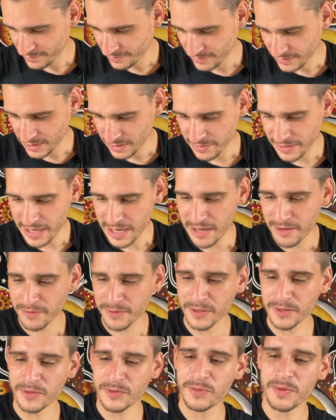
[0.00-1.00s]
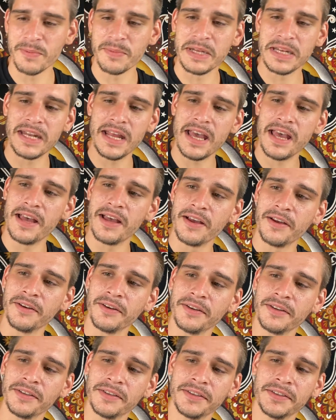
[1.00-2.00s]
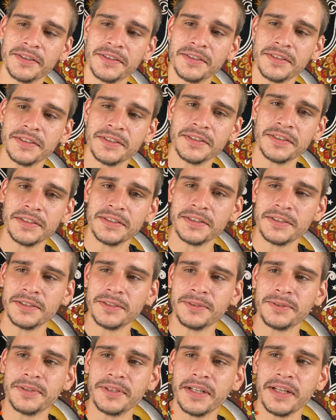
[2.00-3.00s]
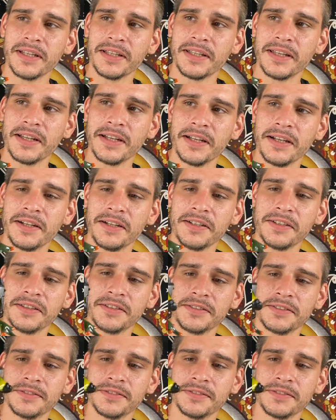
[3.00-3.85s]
Might have one swimming down right there.